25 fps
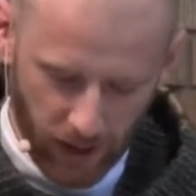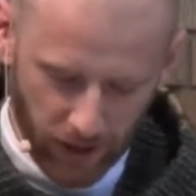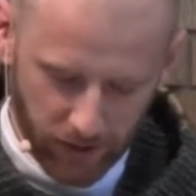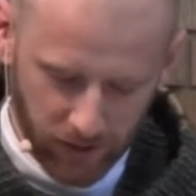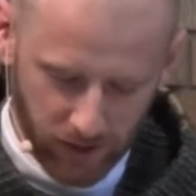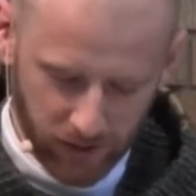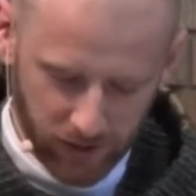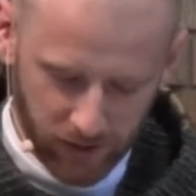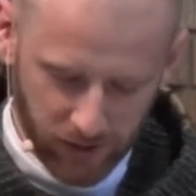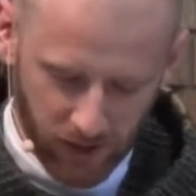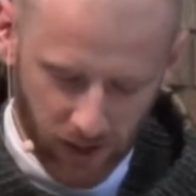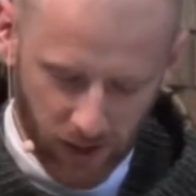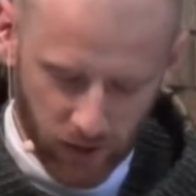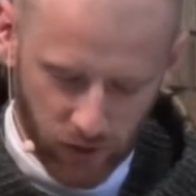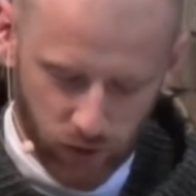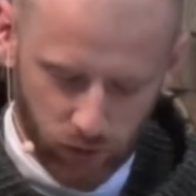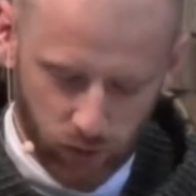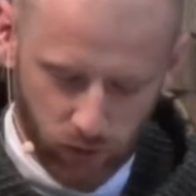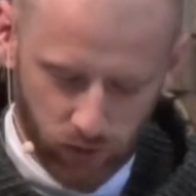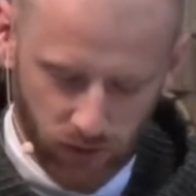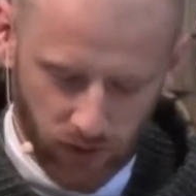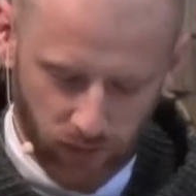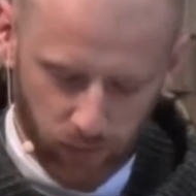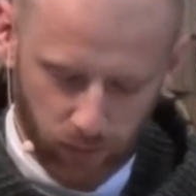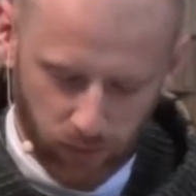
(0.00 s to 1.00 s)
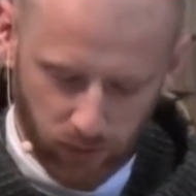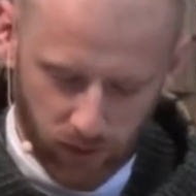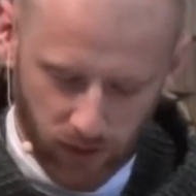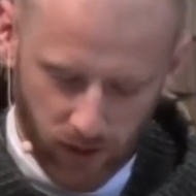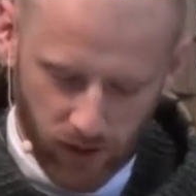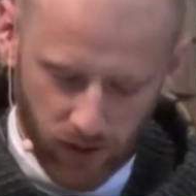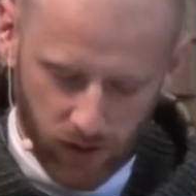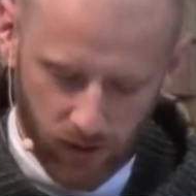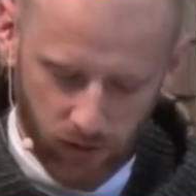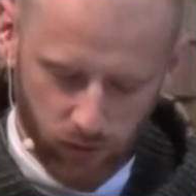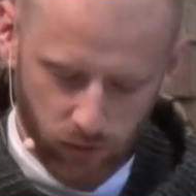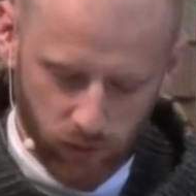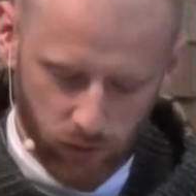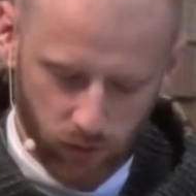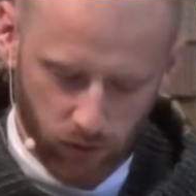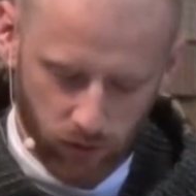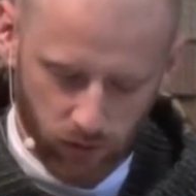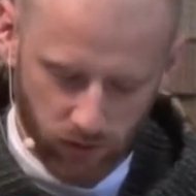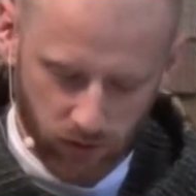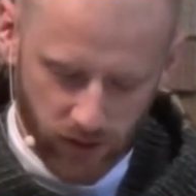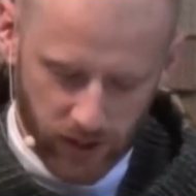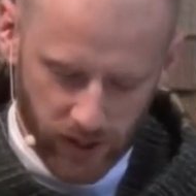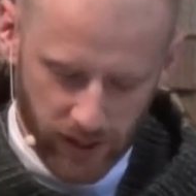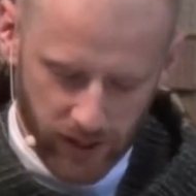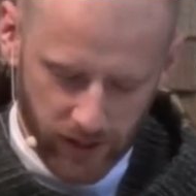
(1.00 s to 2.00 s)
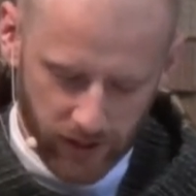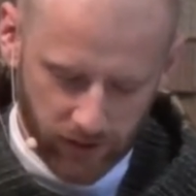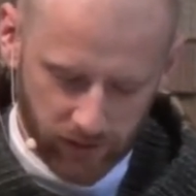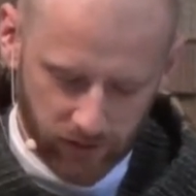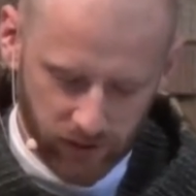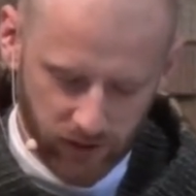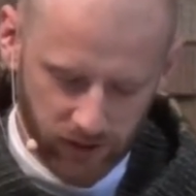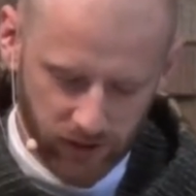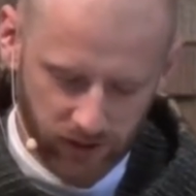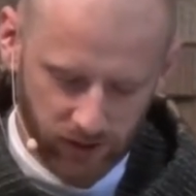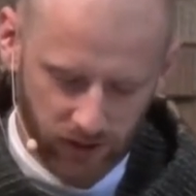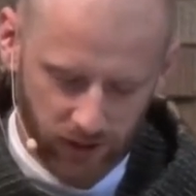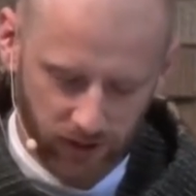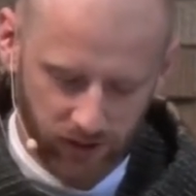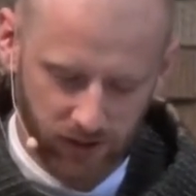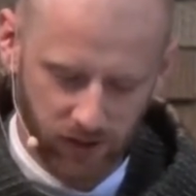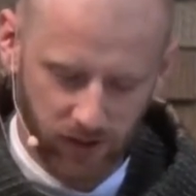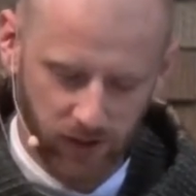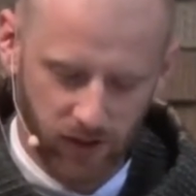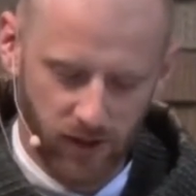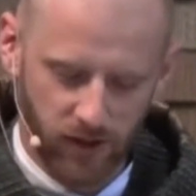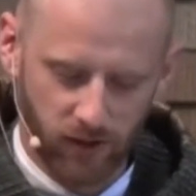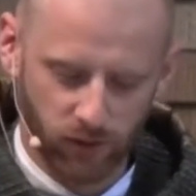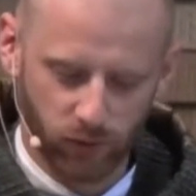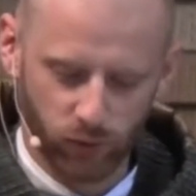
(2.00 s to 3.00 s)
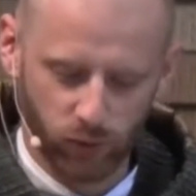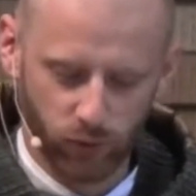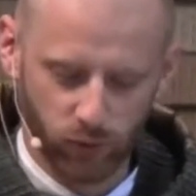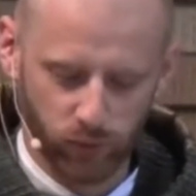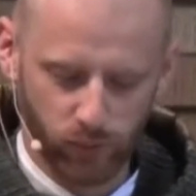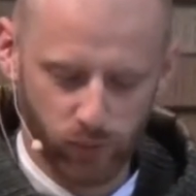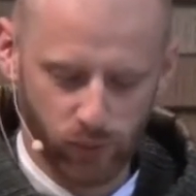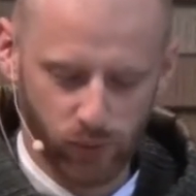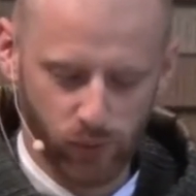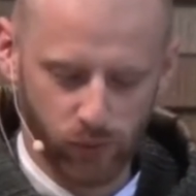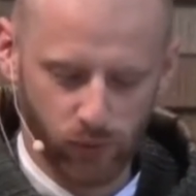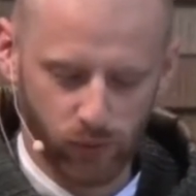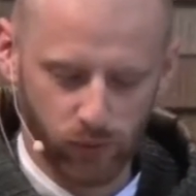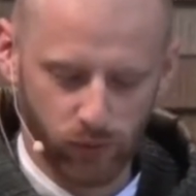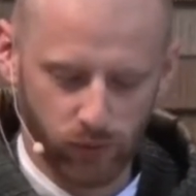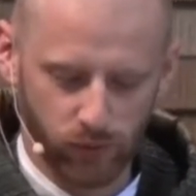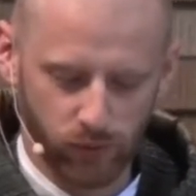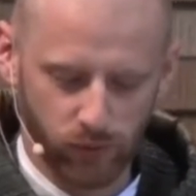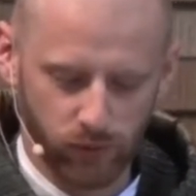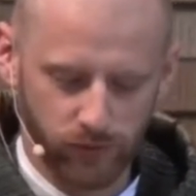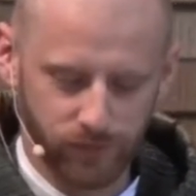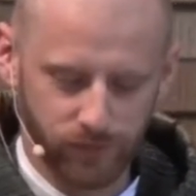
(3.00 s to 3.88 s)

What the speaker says: and attached to the plow or cart that they are to pull.